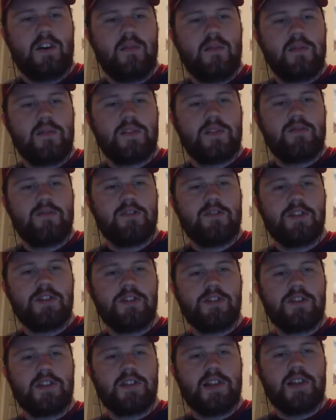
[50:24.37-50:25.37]
So this is
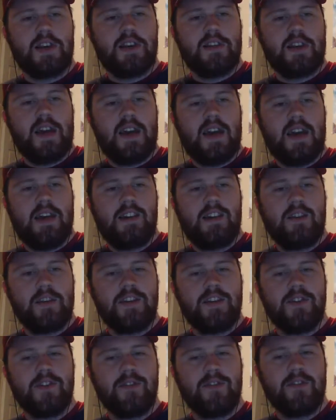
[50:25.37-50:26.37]
just like they had him
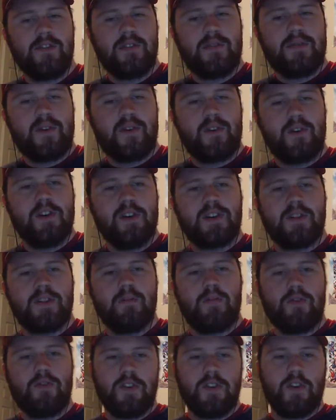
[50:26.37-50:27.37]
kill the far less
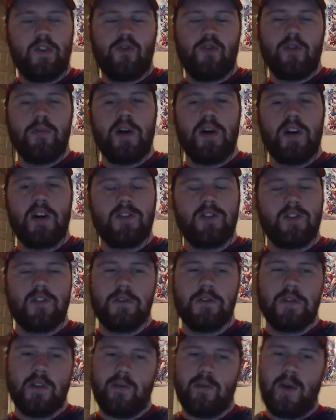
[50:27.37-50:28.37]
important Grim
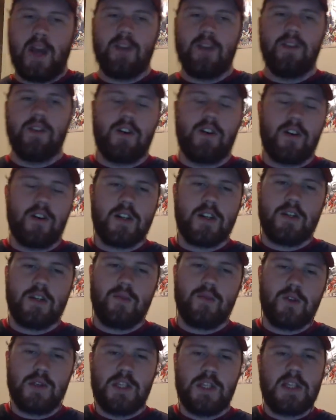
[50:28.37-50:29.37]
Hunter in the Riley arc,
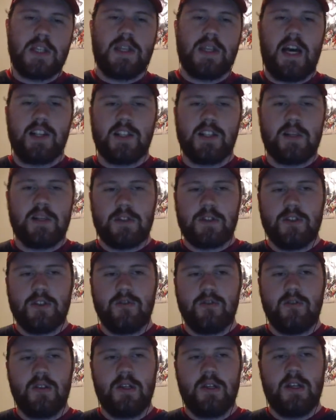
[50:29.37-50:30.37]
which we did last
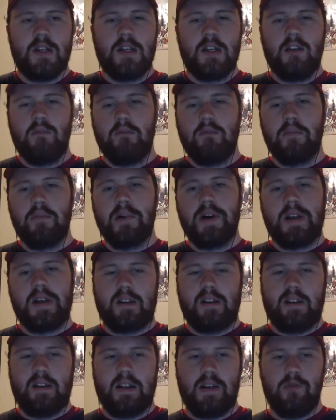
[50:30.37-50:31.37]
episode.
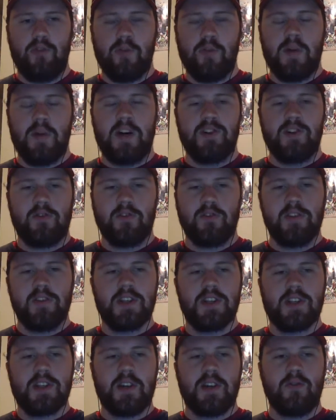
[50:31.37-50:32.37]
But Grim Hunter at
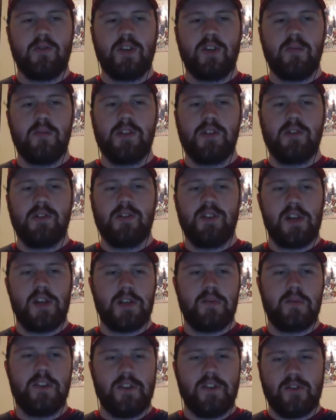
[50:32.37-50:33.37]
least had only been
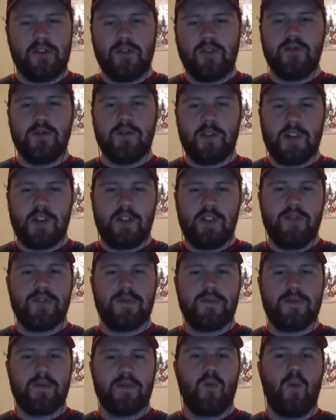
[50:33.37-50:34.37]
introduced and
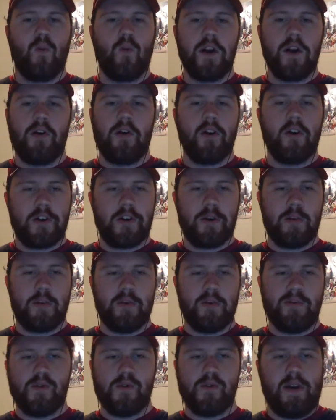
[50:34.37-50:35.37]
used for one arc
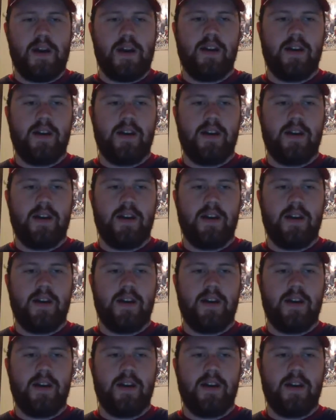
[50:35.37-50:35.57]
before that.